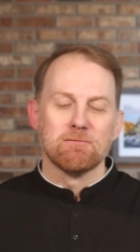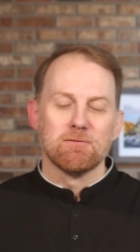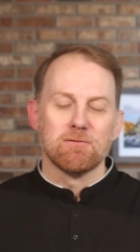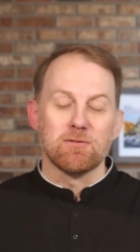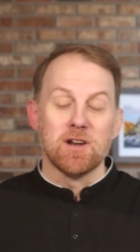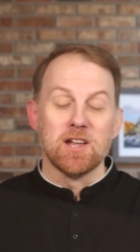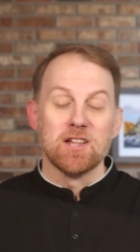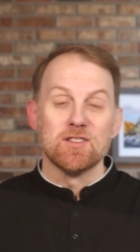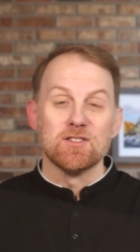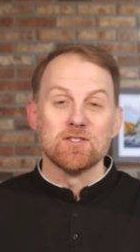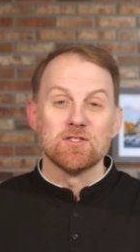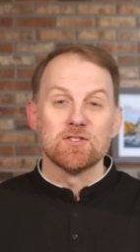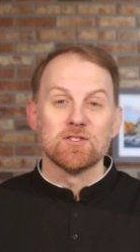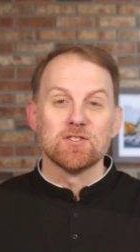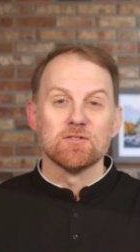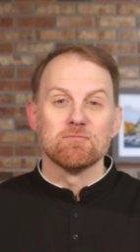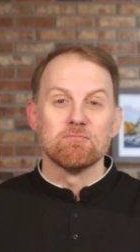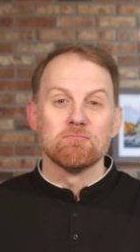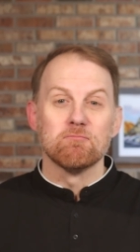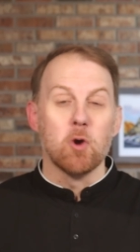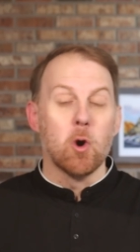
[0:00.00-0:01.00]

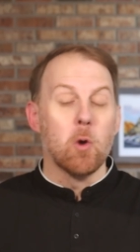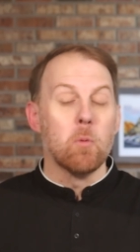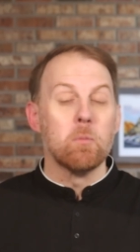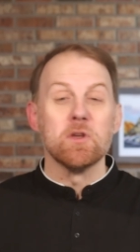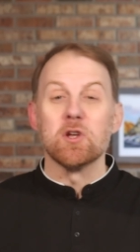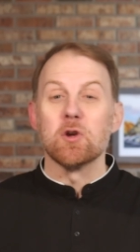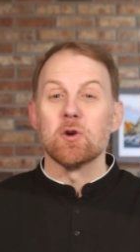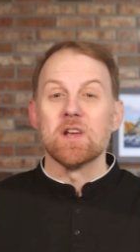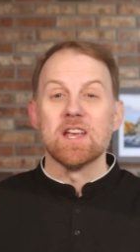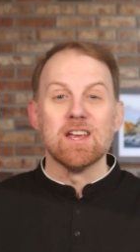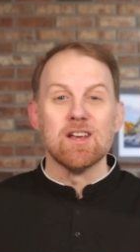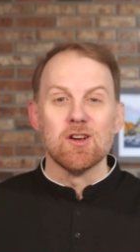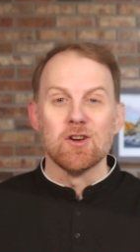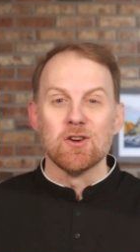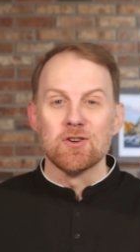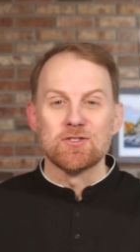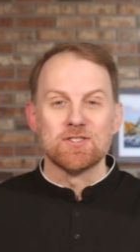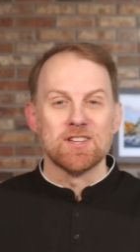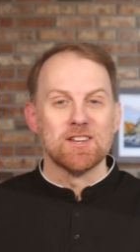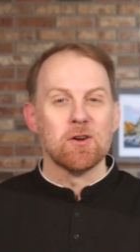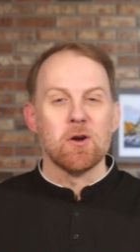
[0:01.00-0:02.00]
Friends, open your
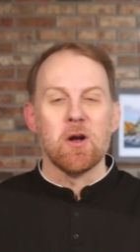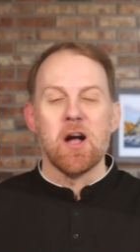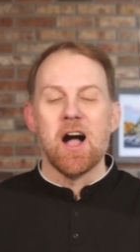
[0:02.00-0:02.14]
ears and your